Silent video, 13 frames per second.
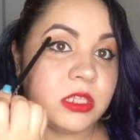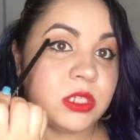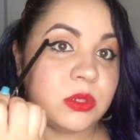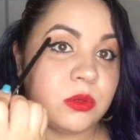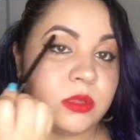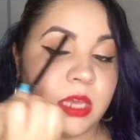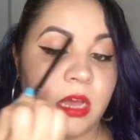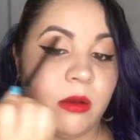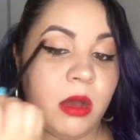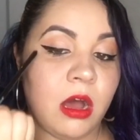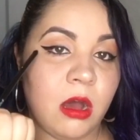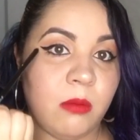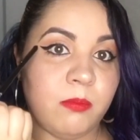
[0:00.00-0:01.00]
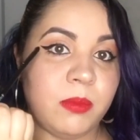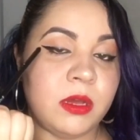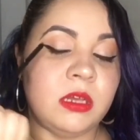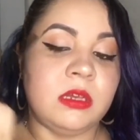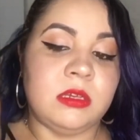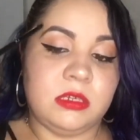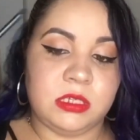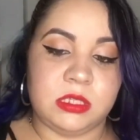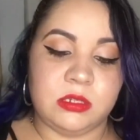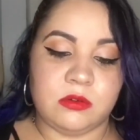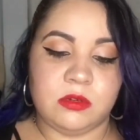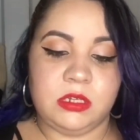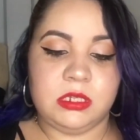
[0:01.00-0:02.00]
So that hump is the
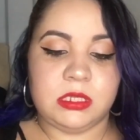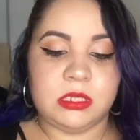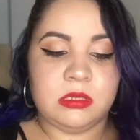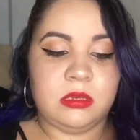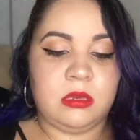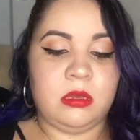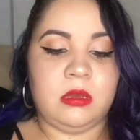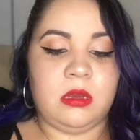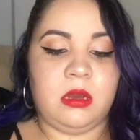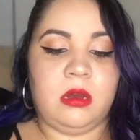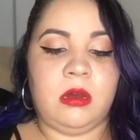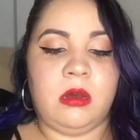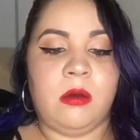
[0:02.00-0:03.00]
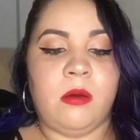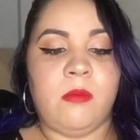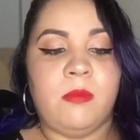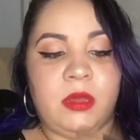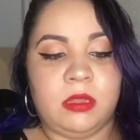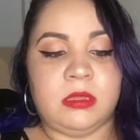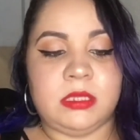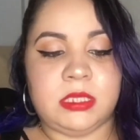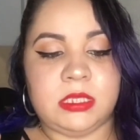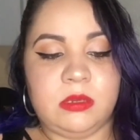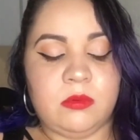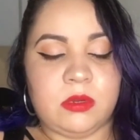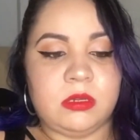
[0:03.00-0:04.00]
crease. Um, and let's
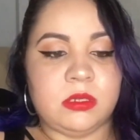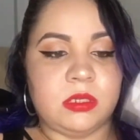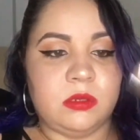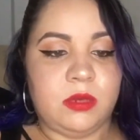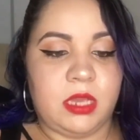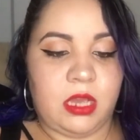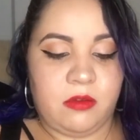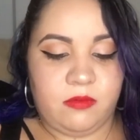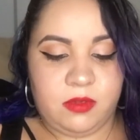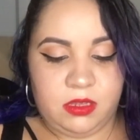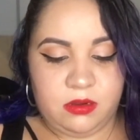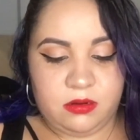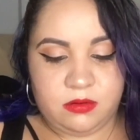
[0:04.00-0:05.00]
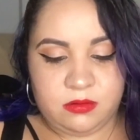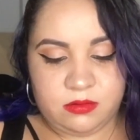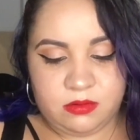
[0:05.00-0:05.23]
see, what else do we have here?